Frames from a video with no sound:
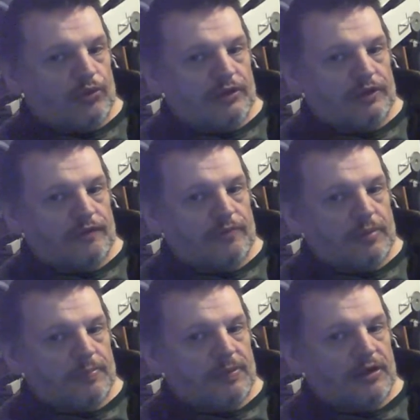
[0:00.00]
That'd even
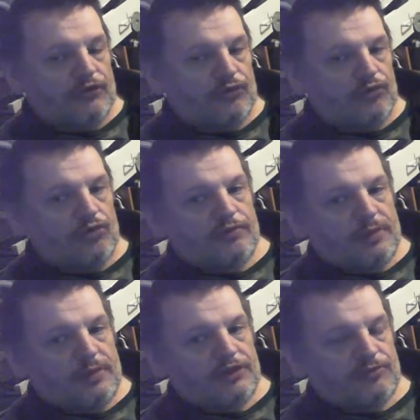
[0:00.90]
be better, because you're not
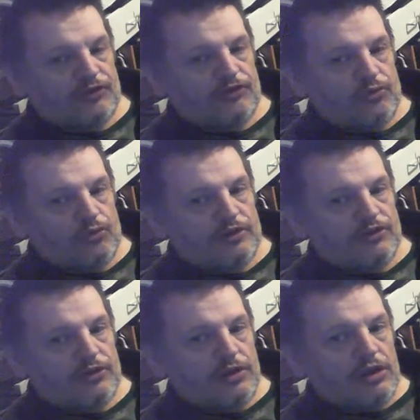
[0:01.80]
making so much
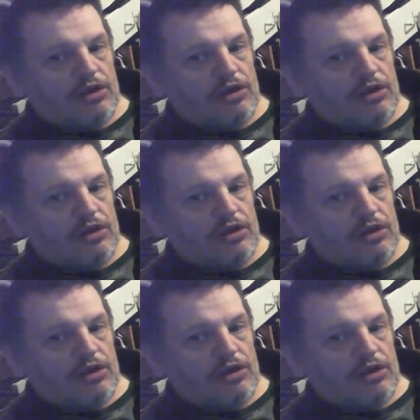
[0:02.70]
noise